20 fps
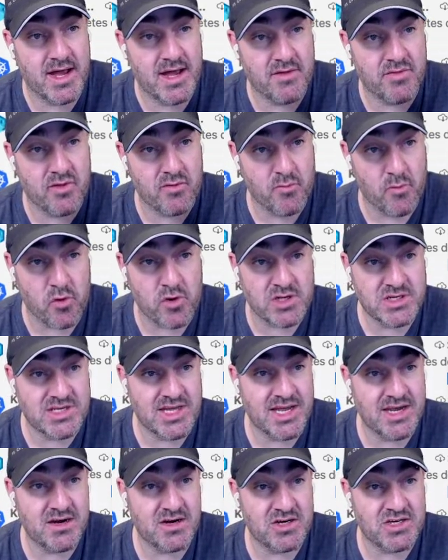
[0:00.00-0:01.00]
the remote
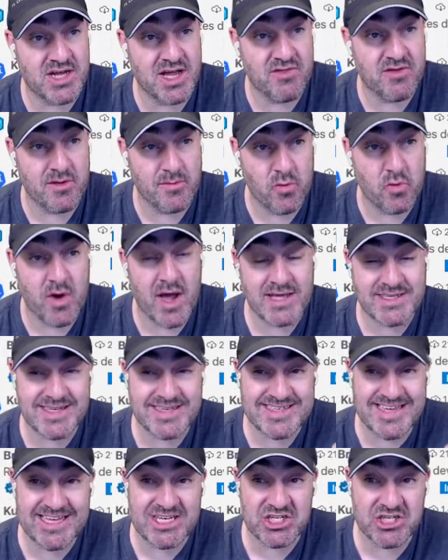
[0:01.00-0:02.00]
containers, and the remote
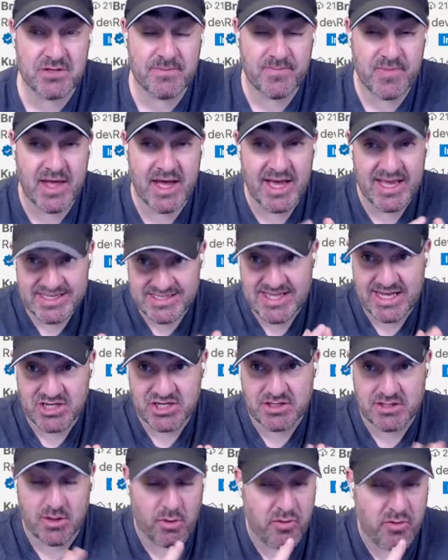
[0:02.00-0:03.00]
SSH extension.
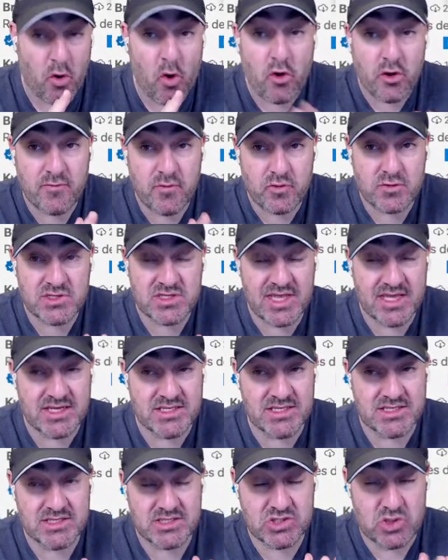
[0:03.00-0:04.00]
Now, with all of those things
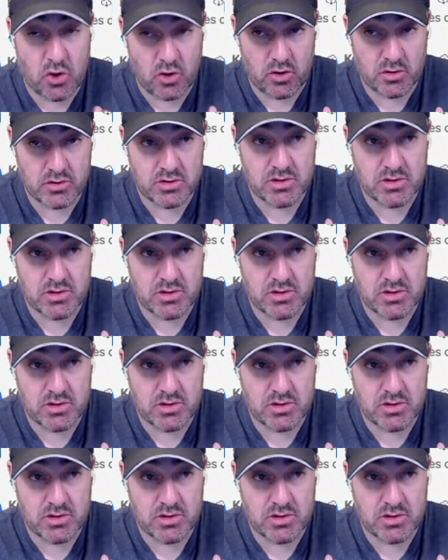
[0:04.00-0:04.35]
installed